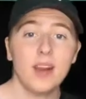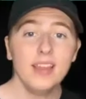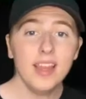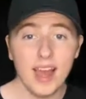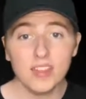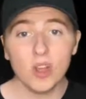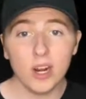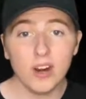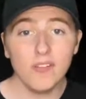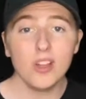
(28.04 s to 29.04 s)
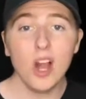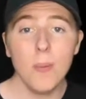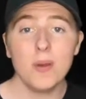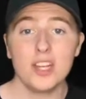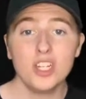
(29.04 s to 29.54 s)
in the end, the winner of the
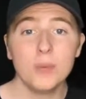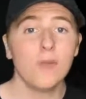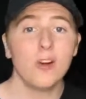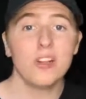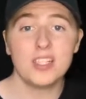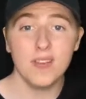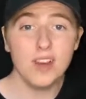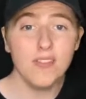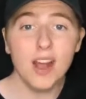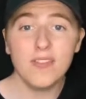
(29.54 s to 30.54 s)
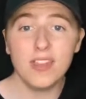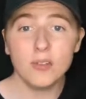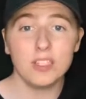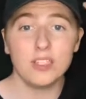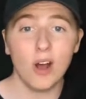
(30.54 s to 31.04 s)
competition preferred
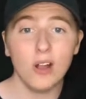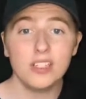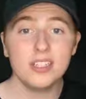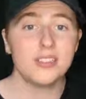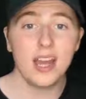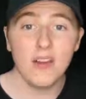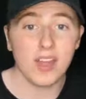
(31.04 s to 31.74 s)
$75,000 instead of the